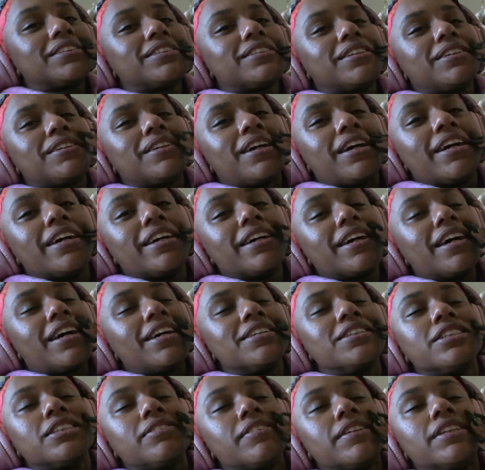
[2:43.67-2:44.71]
So like, I
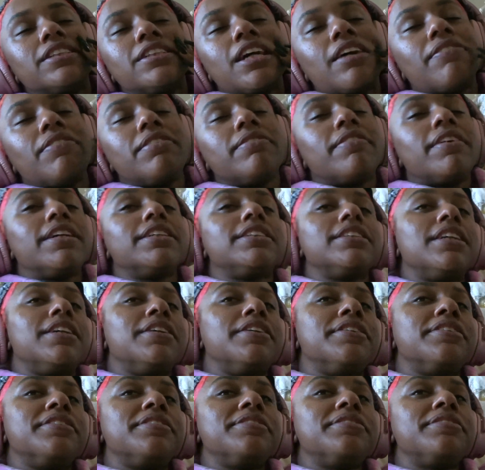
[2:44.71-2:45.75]
just been stopping
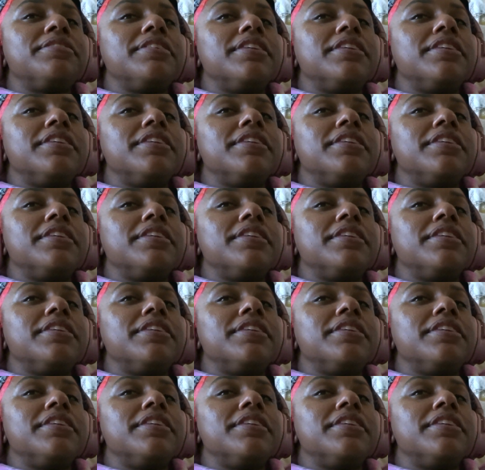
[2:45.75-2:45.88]
myself,